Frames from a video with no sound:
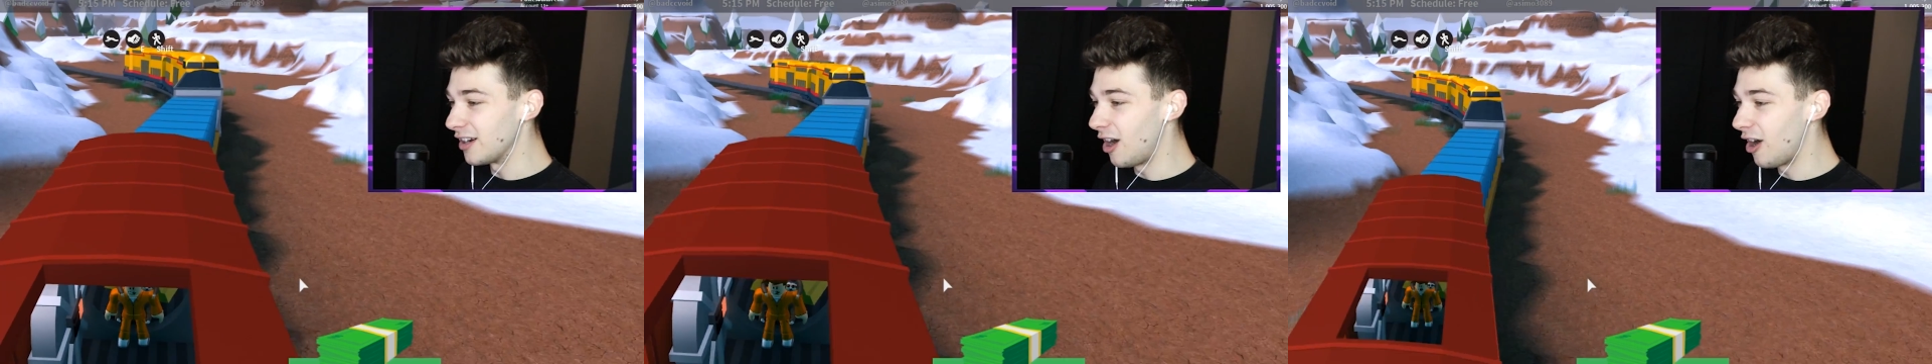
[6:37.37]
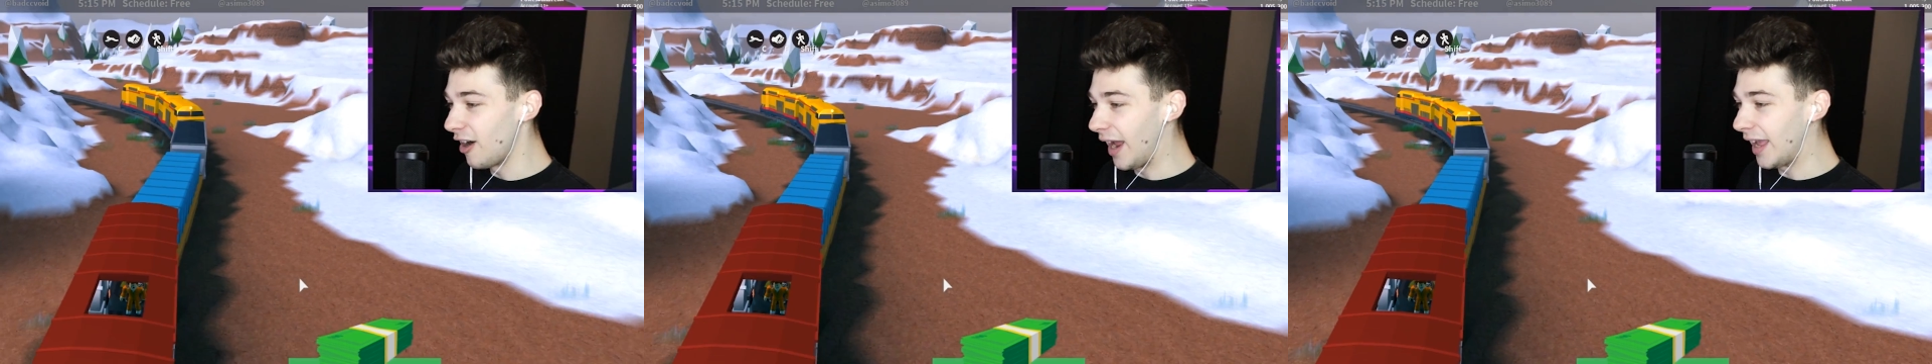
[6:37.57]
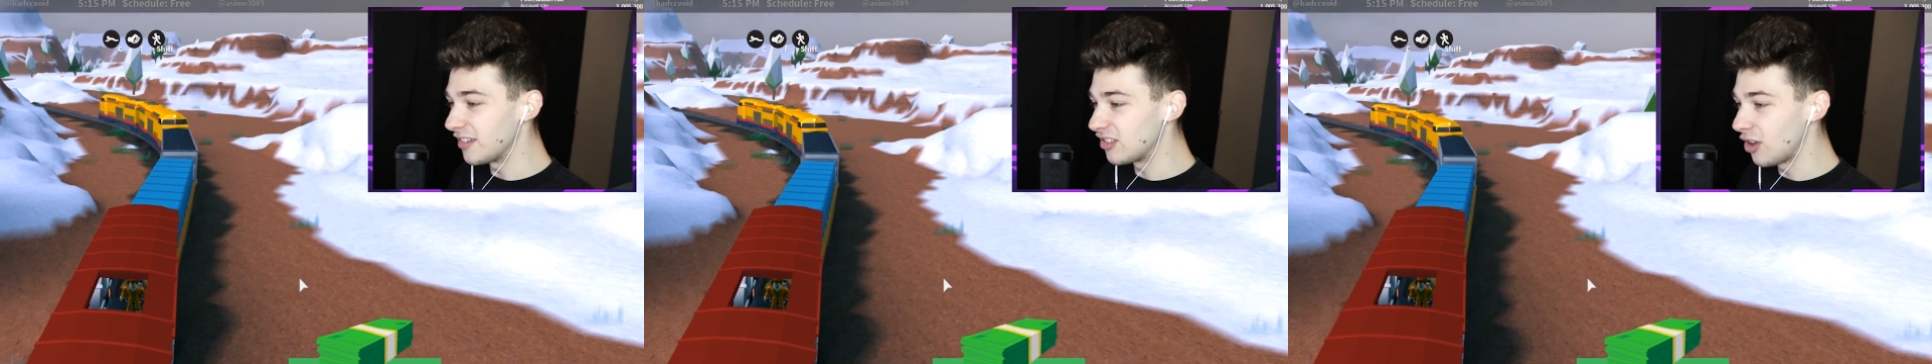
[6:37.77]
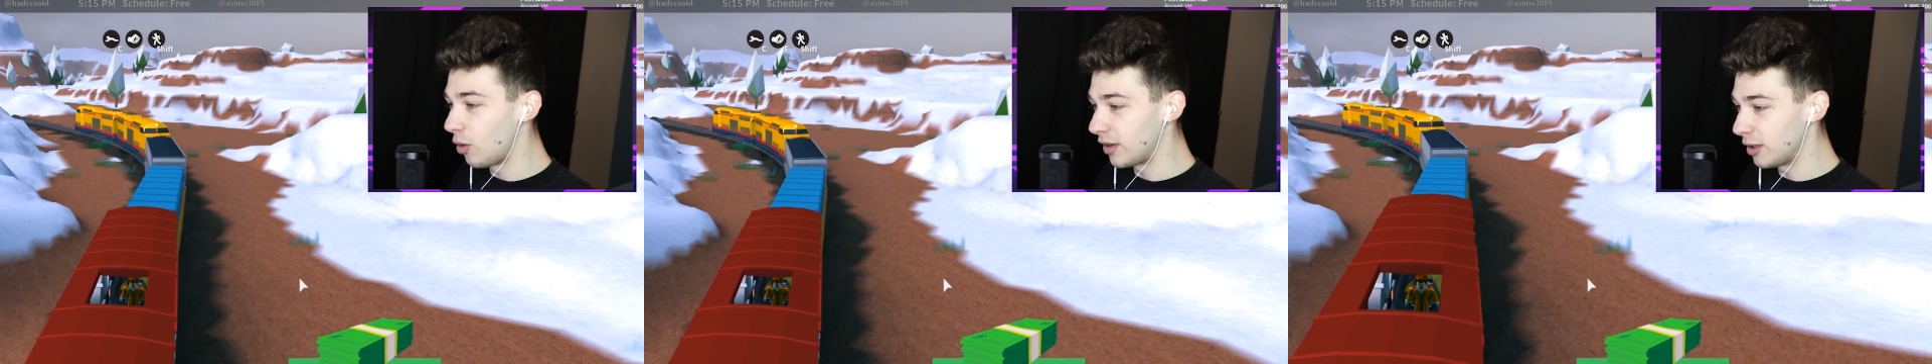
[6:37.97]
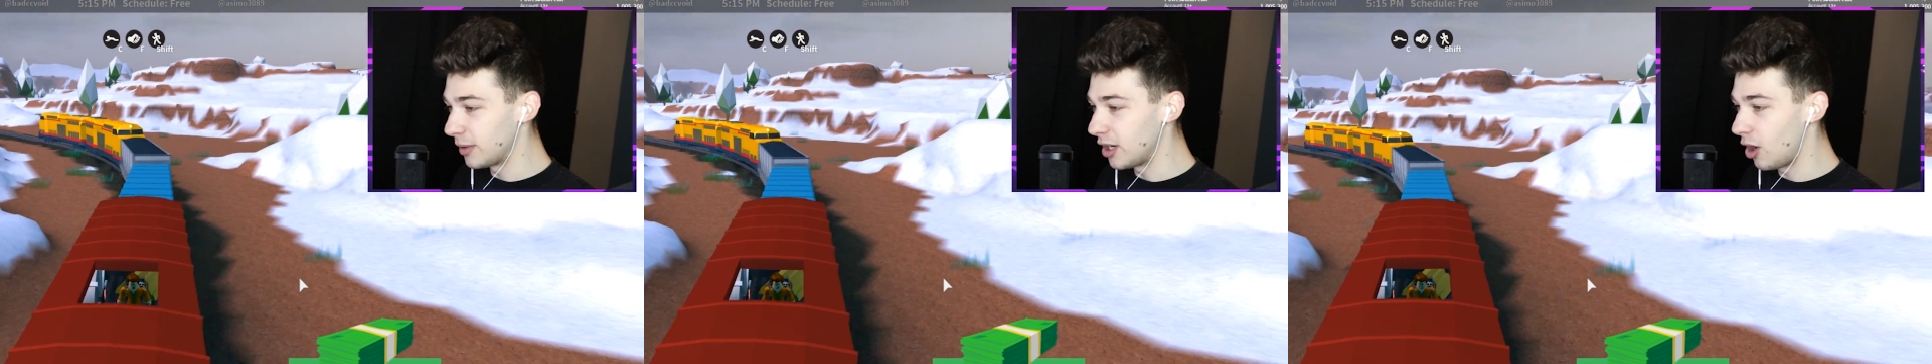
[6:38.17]
All right, so
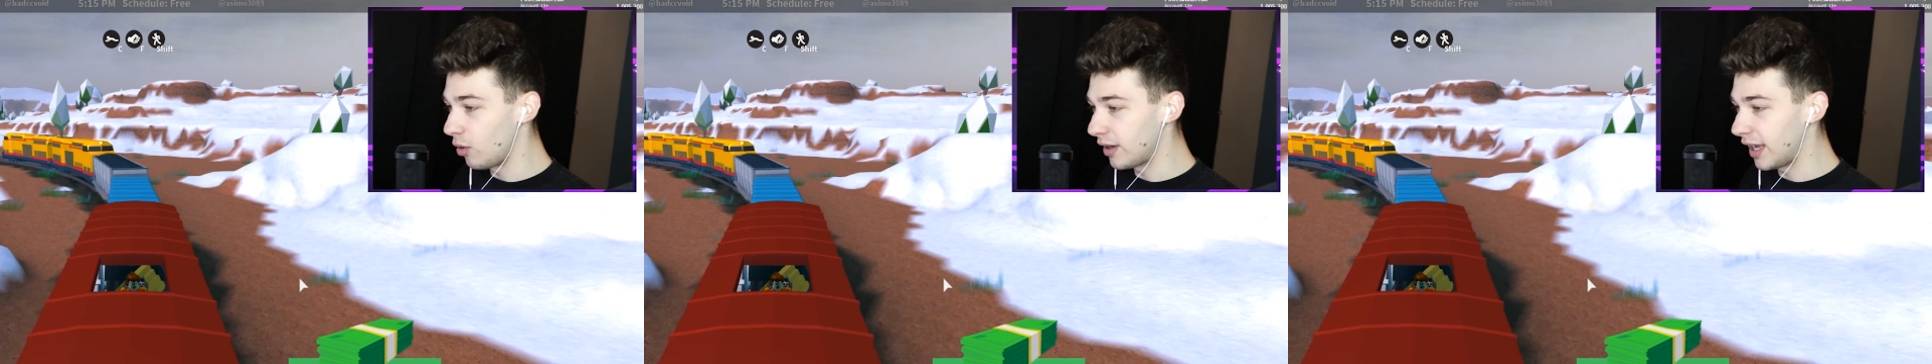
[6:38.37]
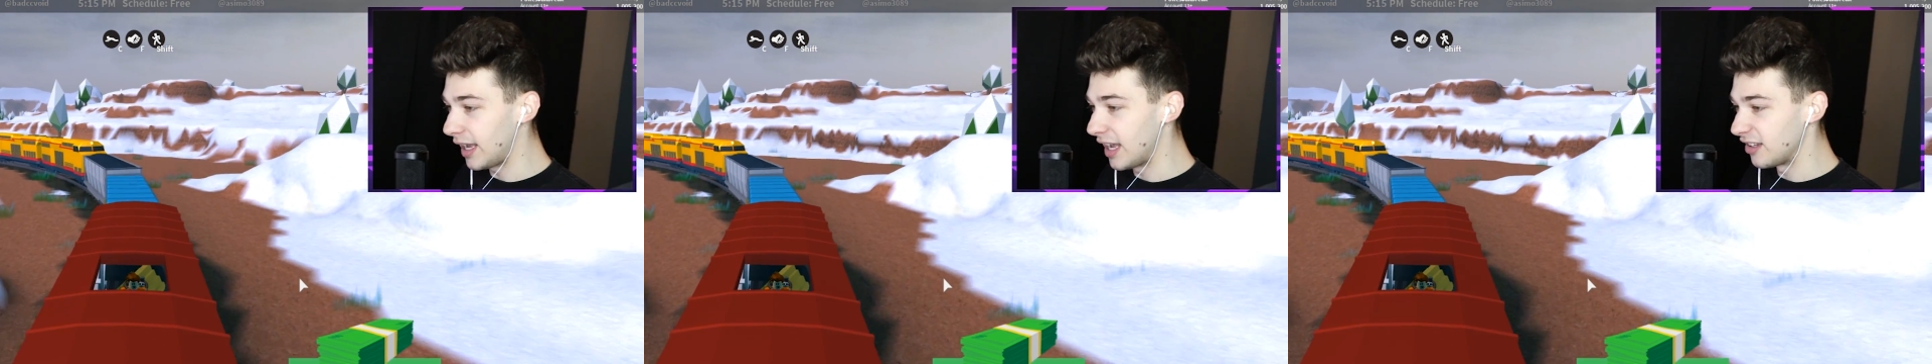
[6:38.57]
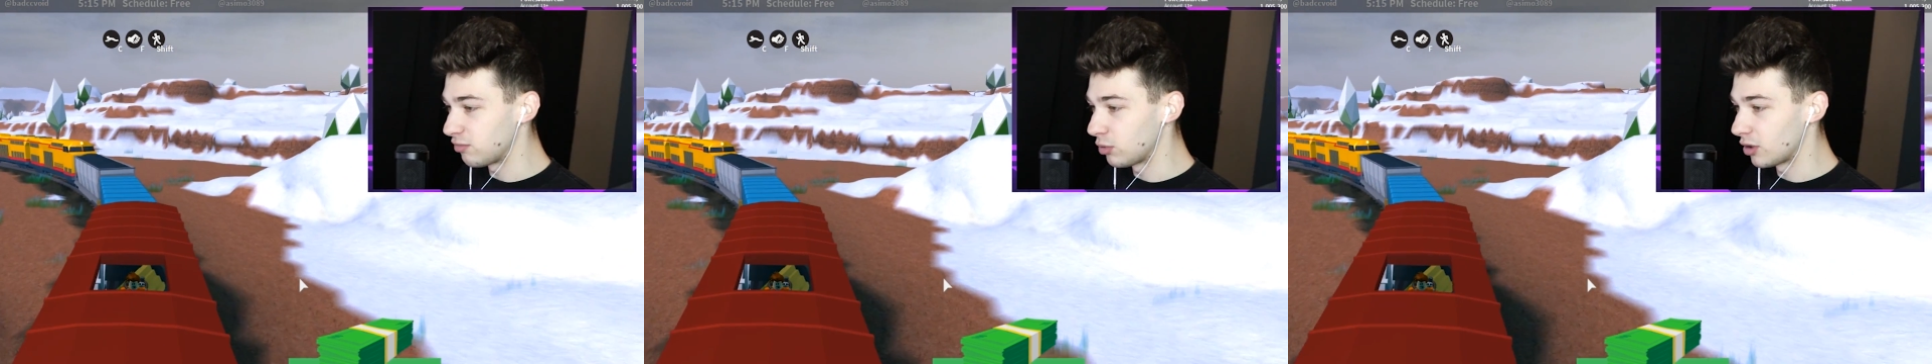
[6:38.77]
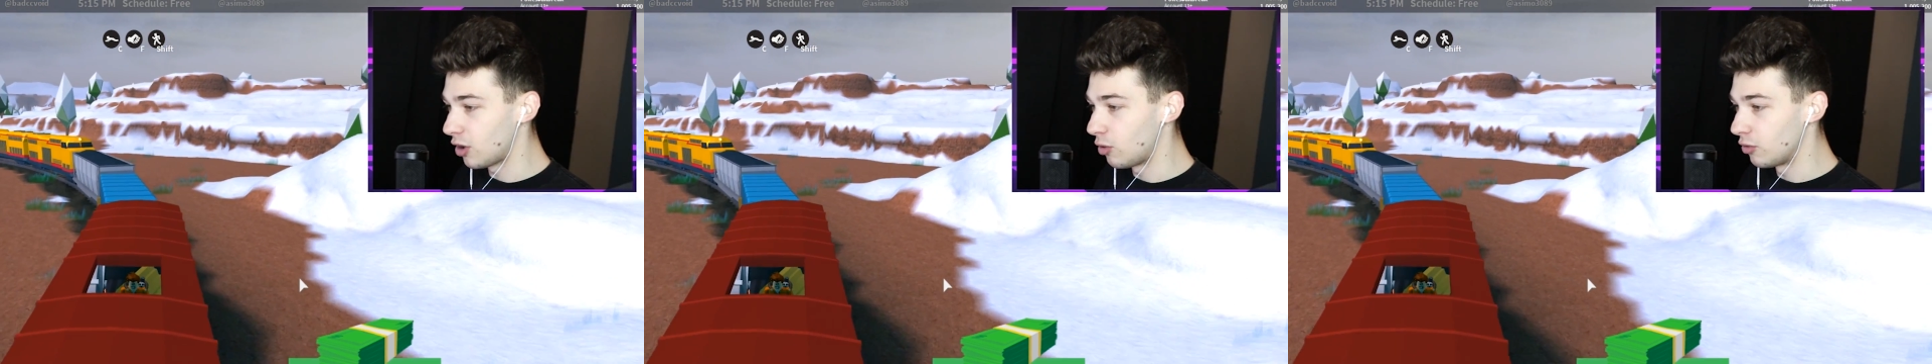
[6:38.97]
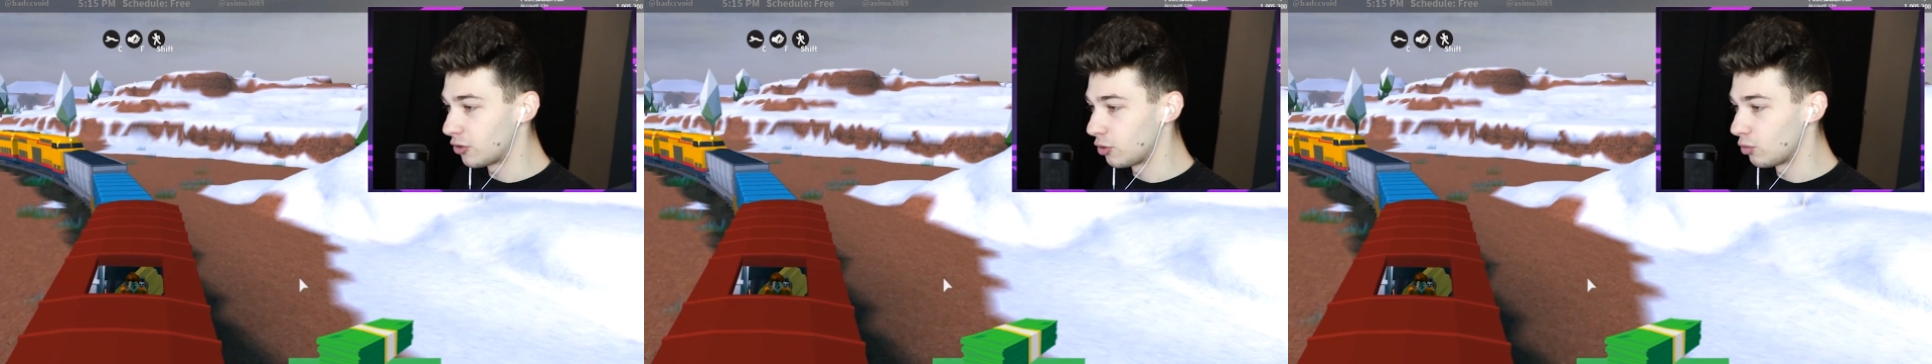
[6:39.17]
here we go. Okay, guys, we're
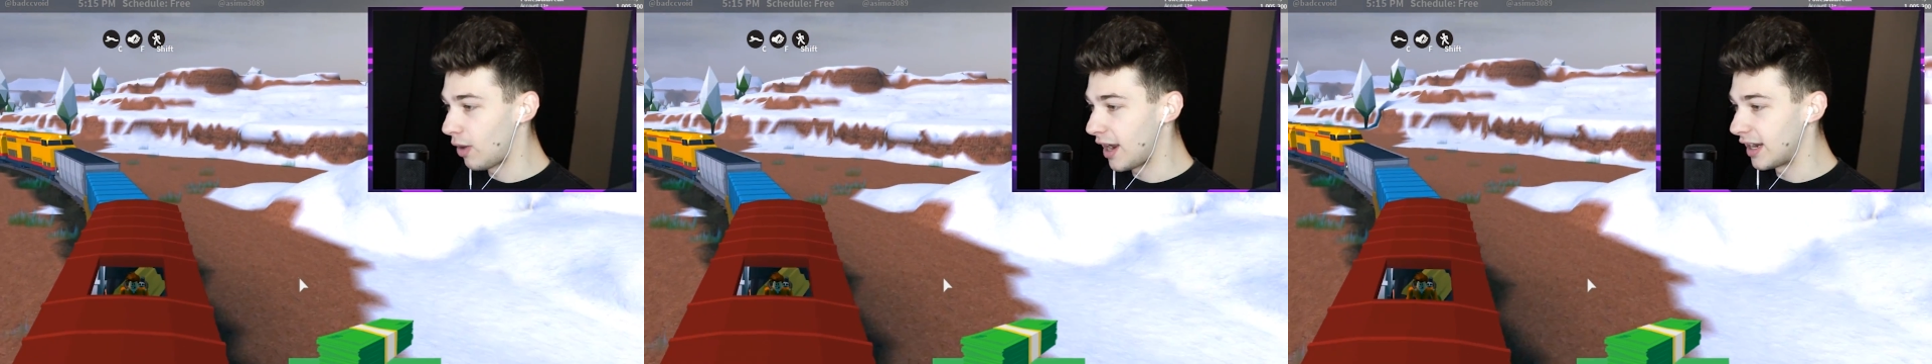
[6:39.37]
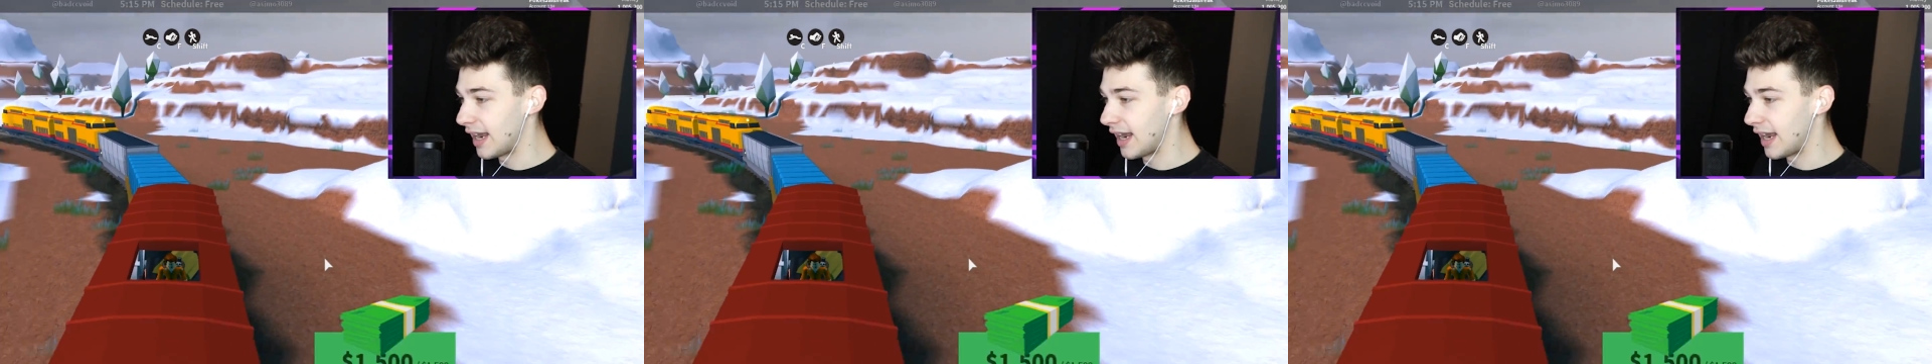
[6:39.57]
going through right